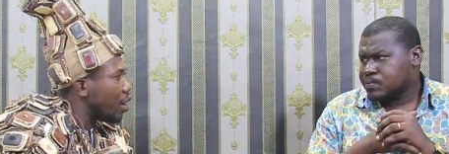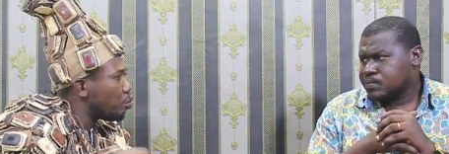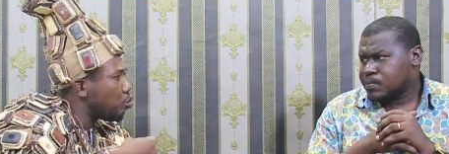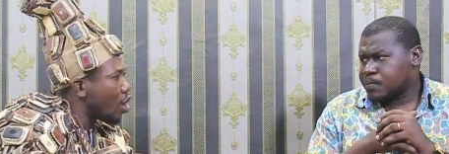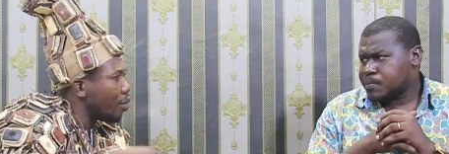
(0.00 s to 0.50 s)

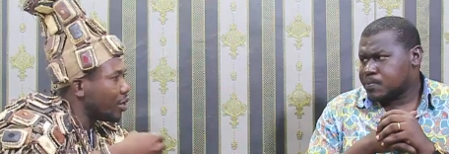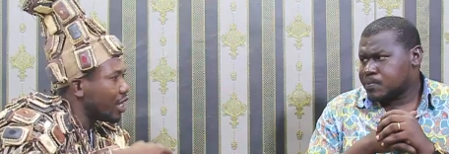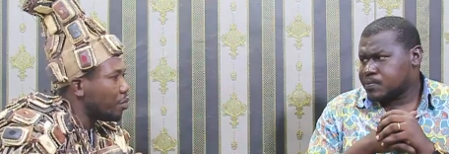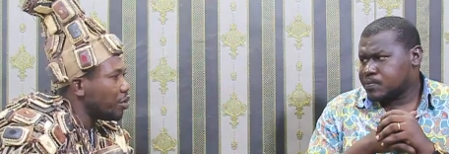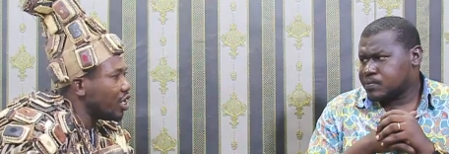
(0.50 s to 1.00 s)
Speaker 1: ebuwa me
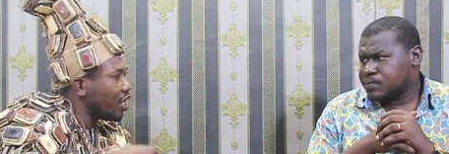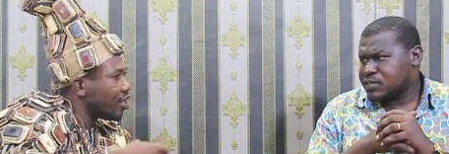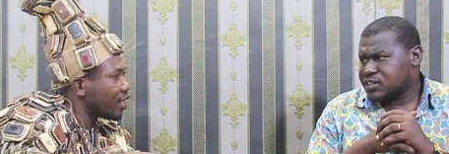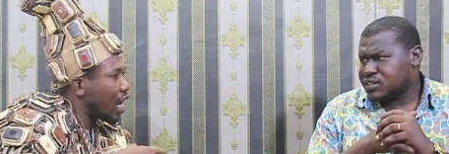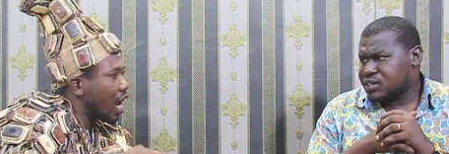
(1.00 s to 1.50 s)
na minye
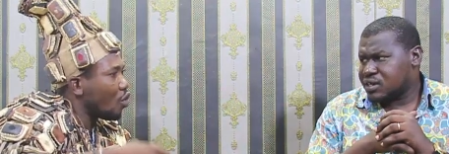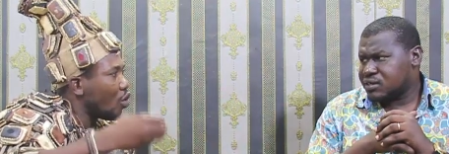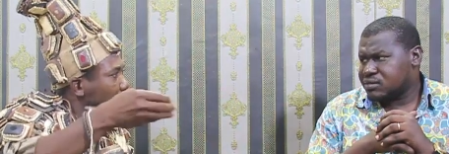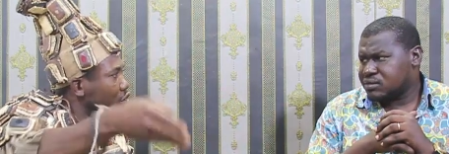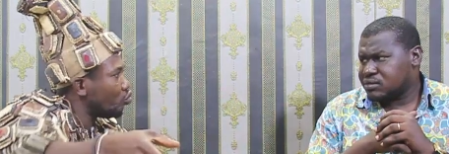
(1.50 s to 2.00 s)
sika
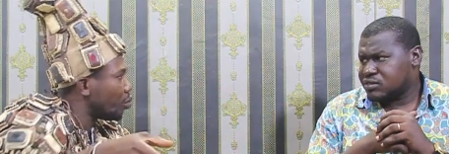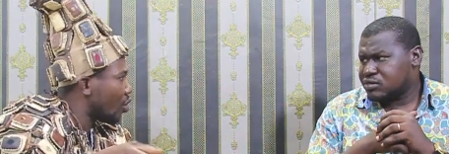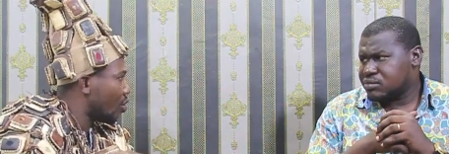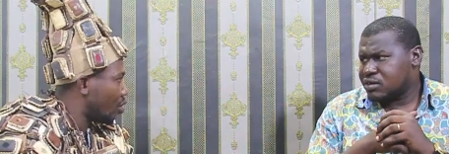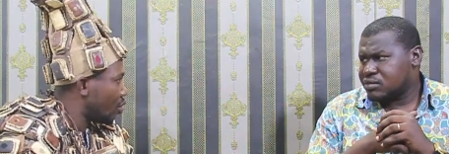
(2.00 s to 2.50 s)
awo me
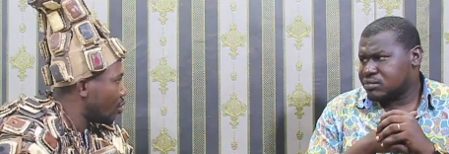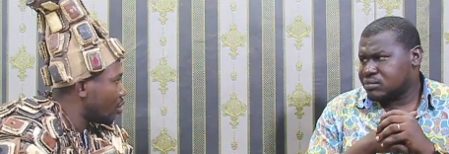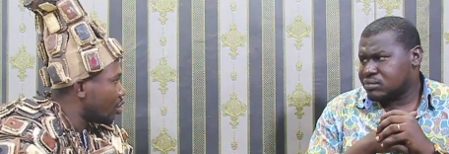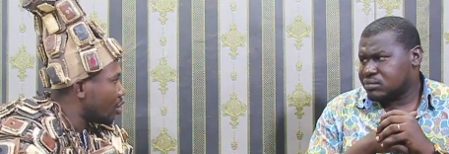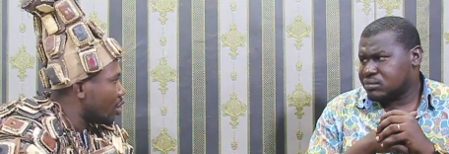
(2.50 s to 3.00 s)
jumaho.
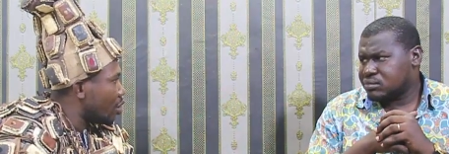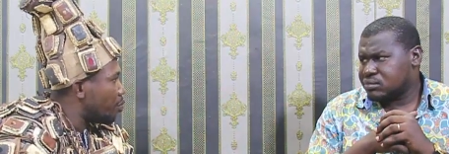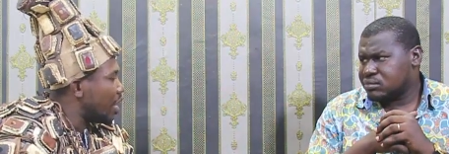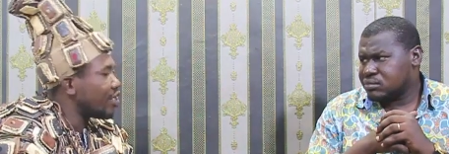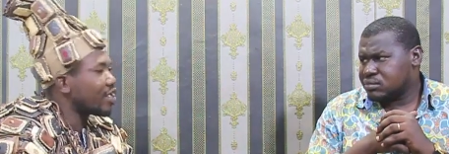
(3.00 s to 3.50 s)

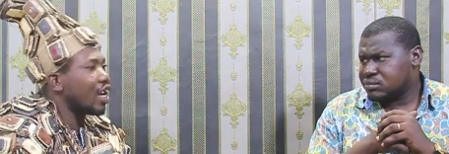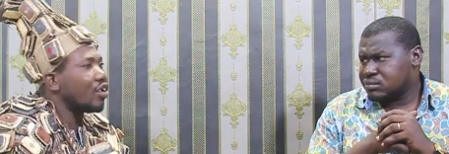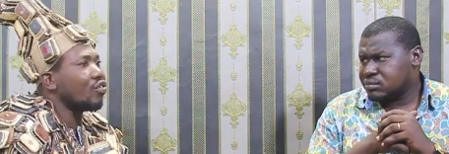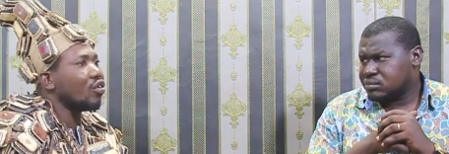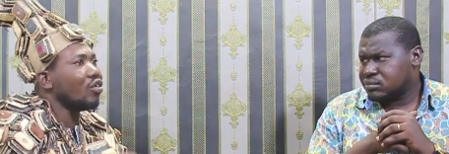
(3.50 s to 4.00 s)

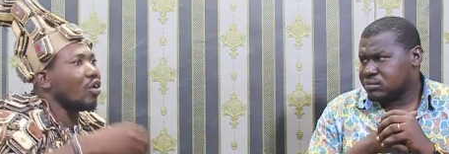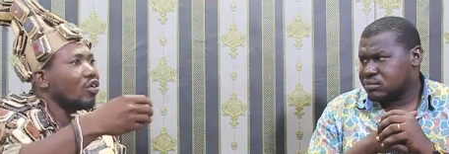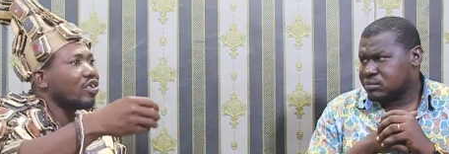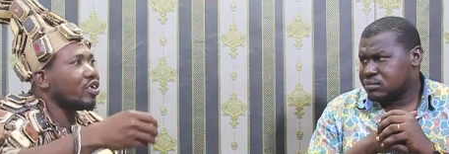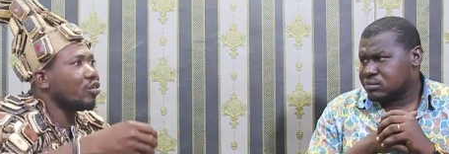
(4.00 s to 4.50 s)
Beska draw
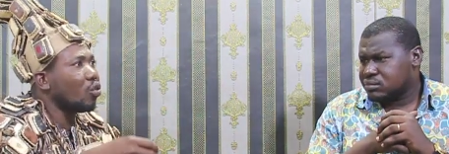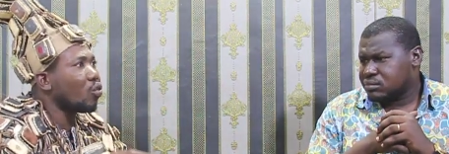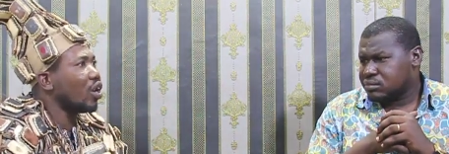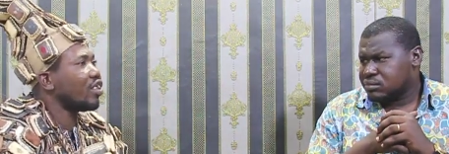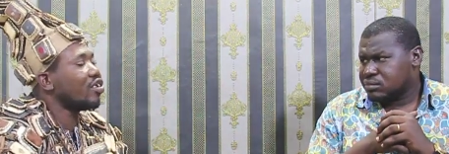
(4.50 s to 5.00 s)
no see
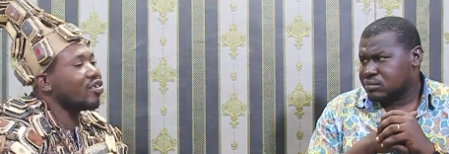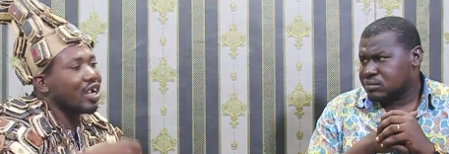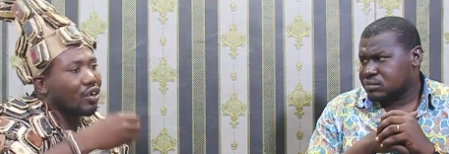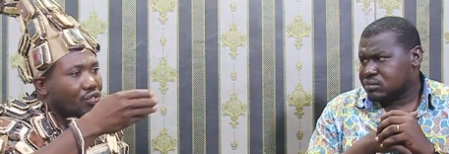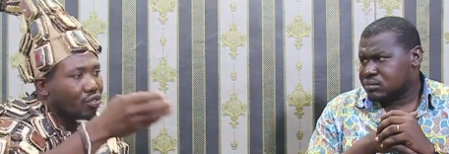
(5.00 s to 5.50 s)
okwa
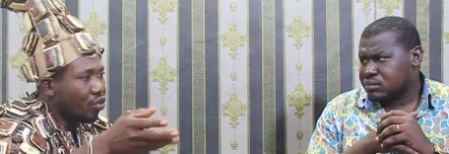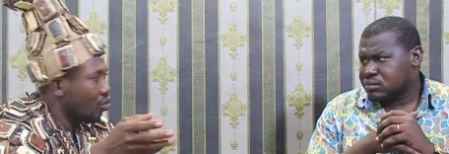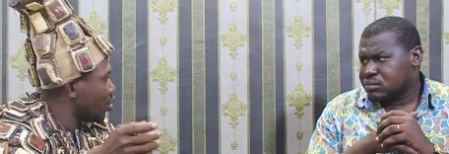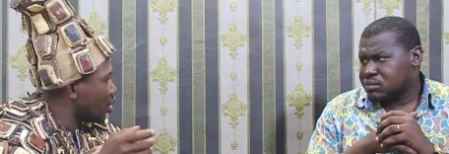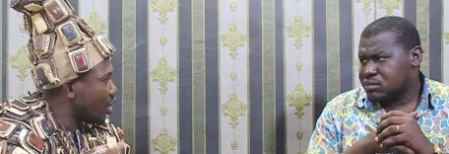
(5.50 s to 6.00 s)
diska draw
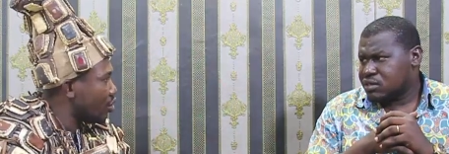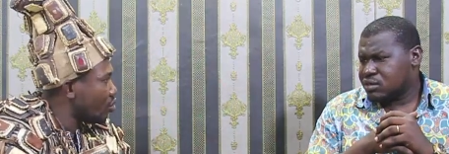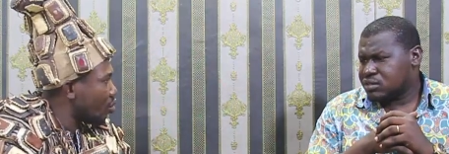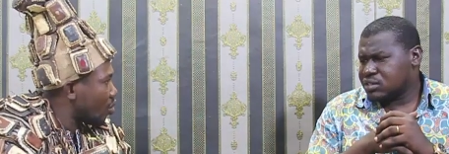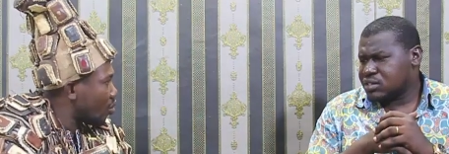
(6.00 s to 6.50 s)

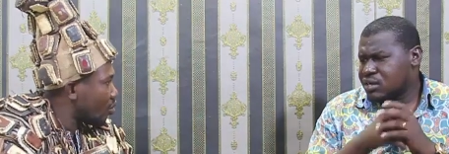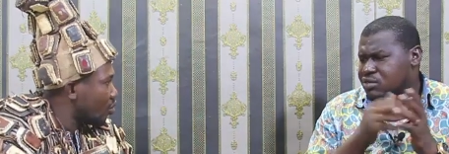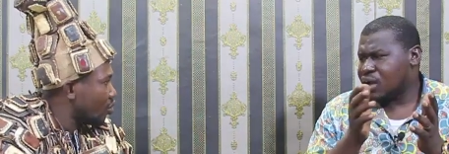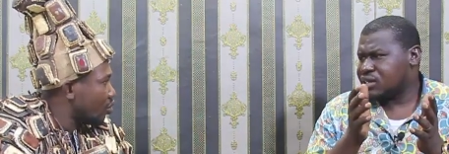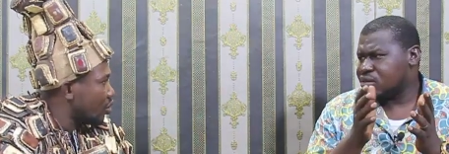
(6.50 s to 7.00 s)
Speaker 2: anyhow. Diska
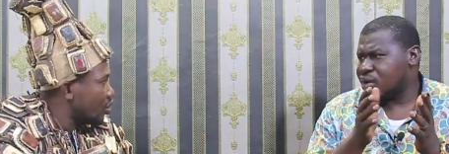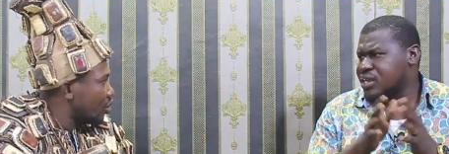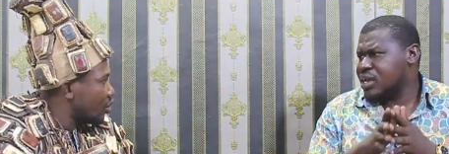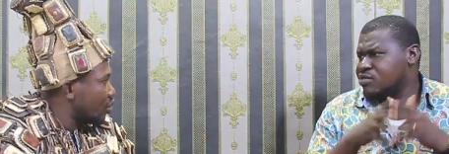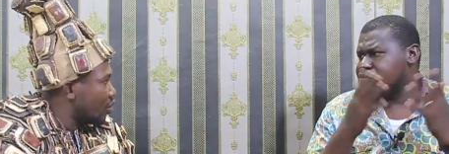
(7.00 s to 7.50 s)
draw as a
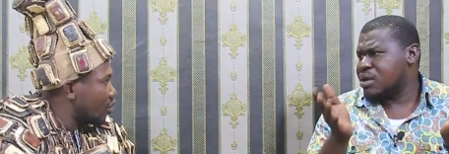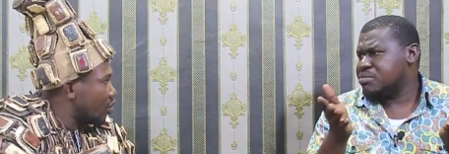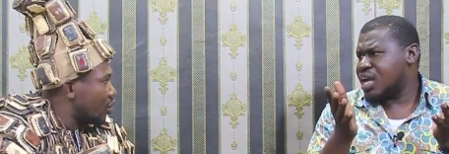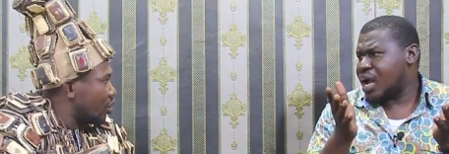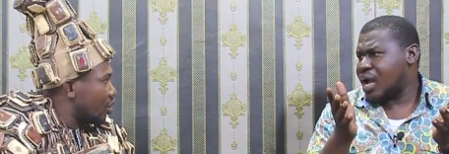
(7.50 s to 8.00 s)
one year
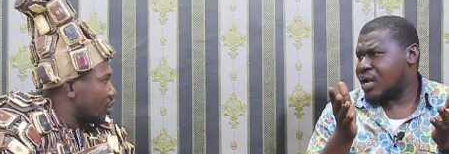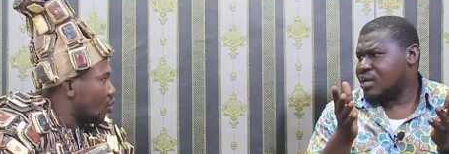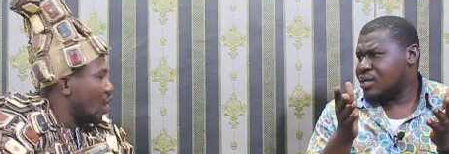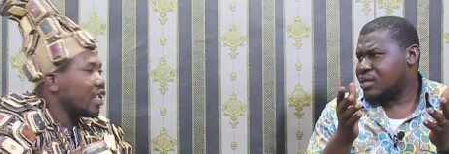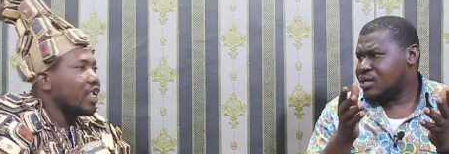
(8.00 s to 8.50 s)
jumabia.
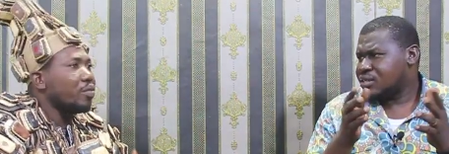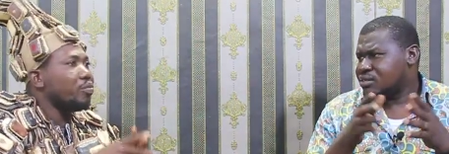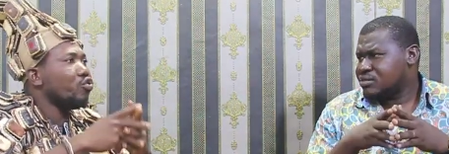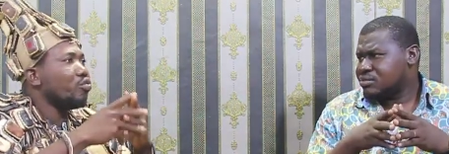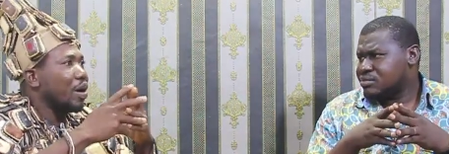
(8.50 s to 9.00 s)
Speaker 1: One year
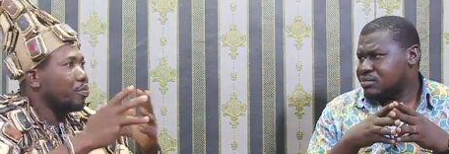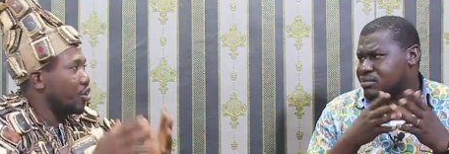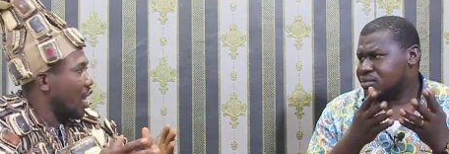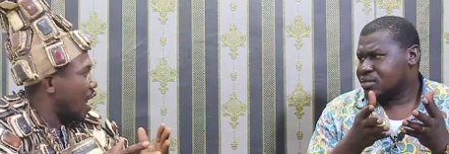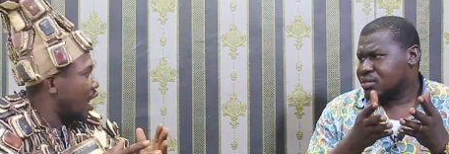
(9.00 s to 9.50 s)

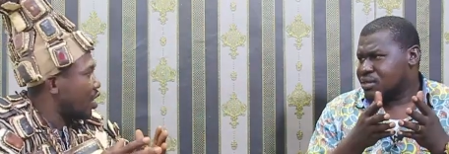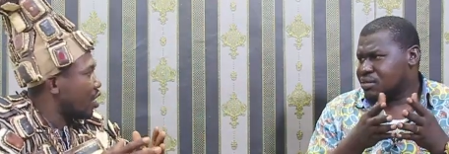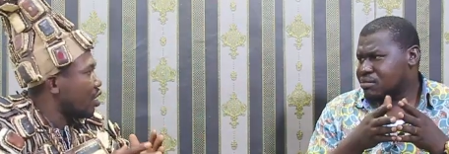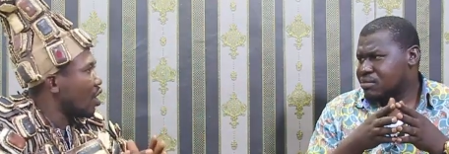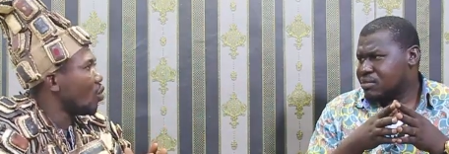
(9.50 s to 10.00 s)
jumabia.
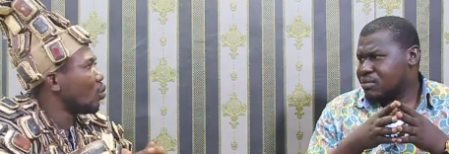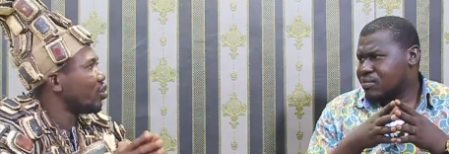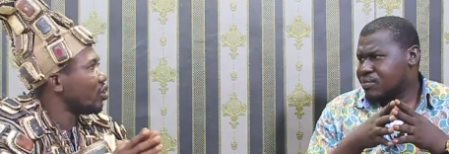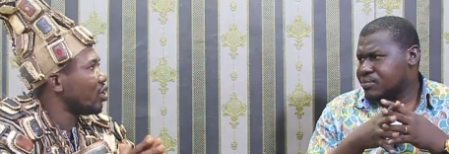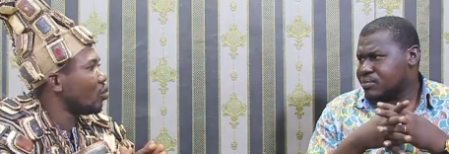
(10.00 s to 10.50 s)
Now
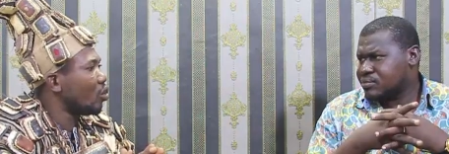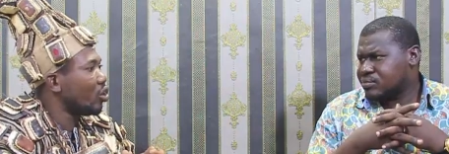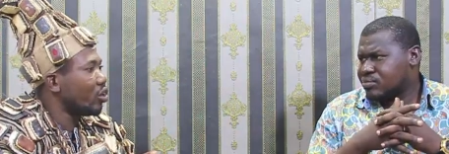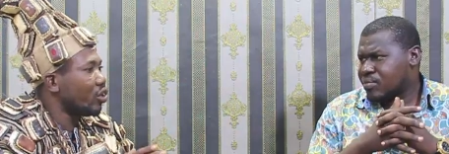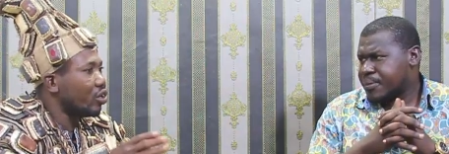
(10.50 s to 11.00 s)
see oh
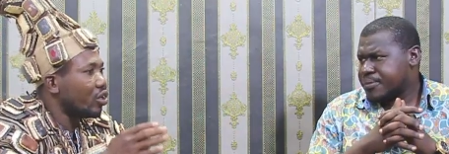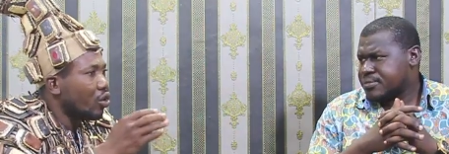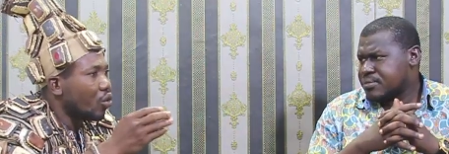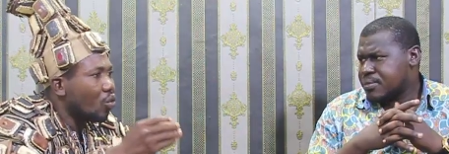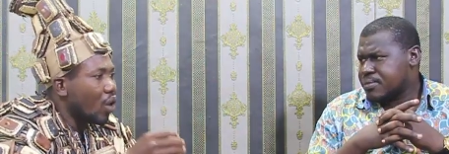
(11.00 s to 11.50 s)

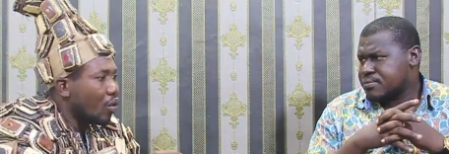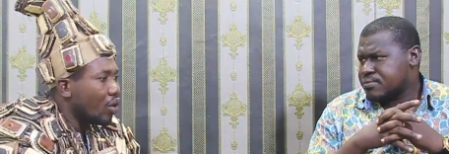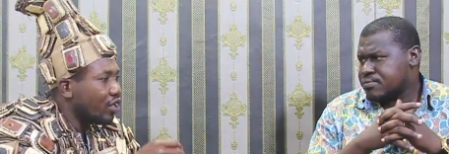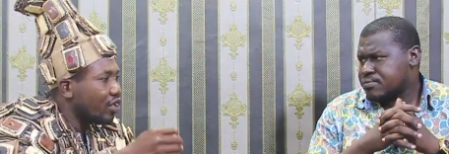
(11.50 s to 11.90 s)
okwa okwa